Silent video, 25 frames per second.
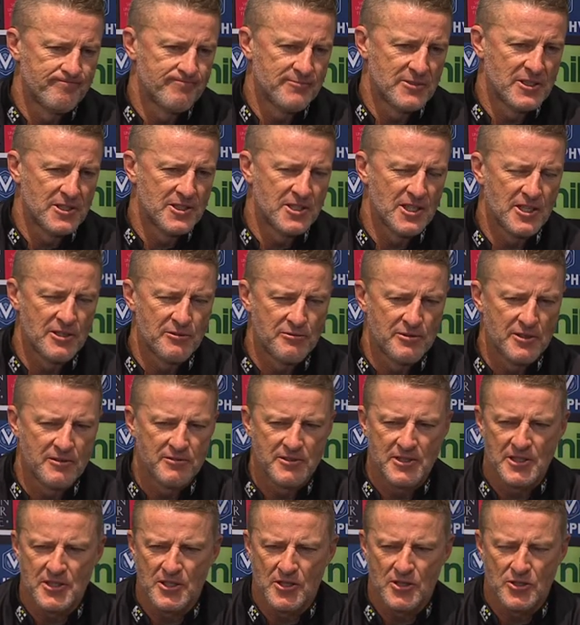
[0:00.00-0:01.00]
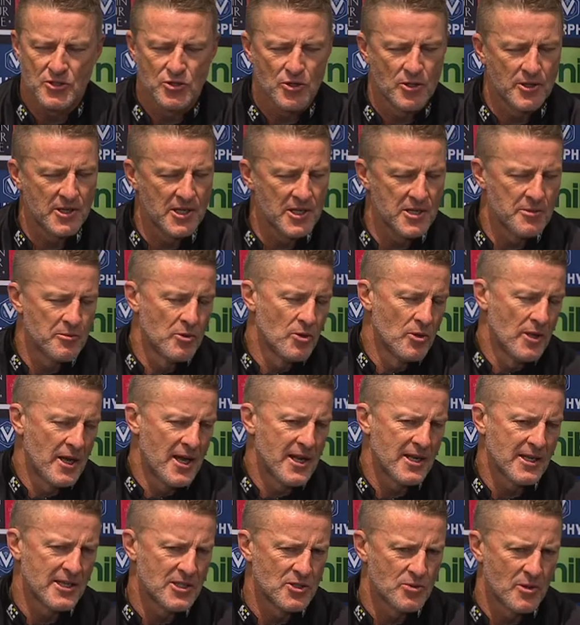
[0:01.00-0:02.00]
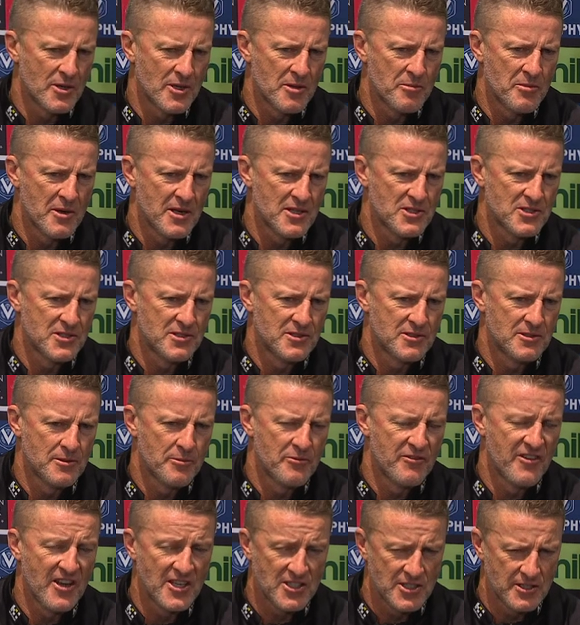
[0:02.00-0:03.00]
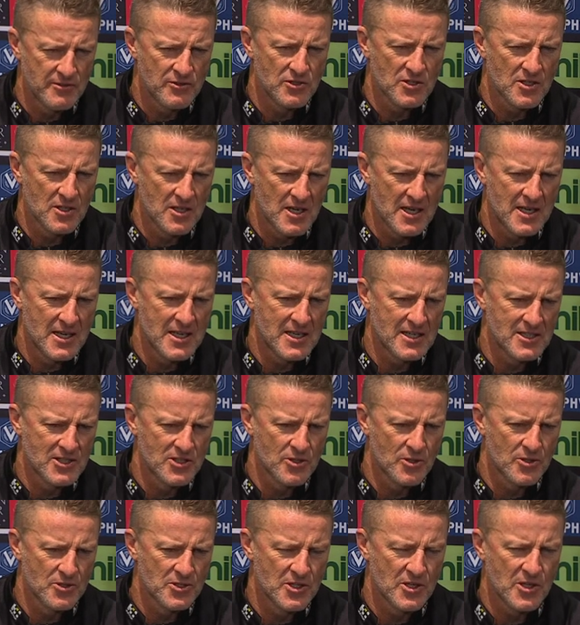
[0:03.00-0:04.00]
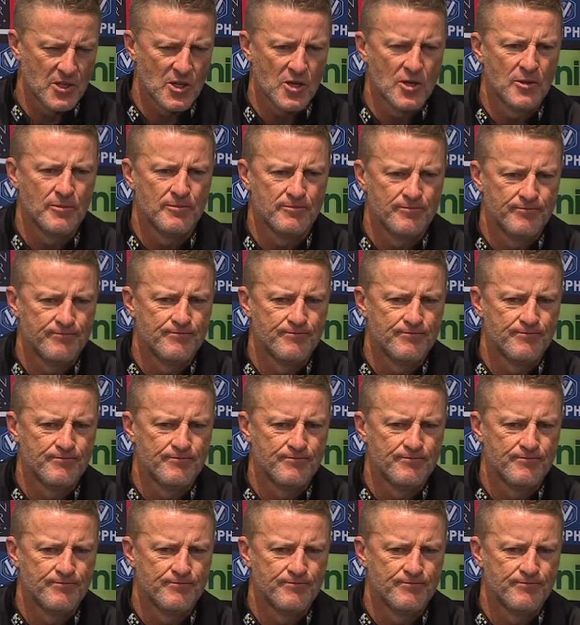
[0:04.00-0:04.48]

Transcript: your D50 and you've got to try and get the ball out against one of the better defensive sides in the comp.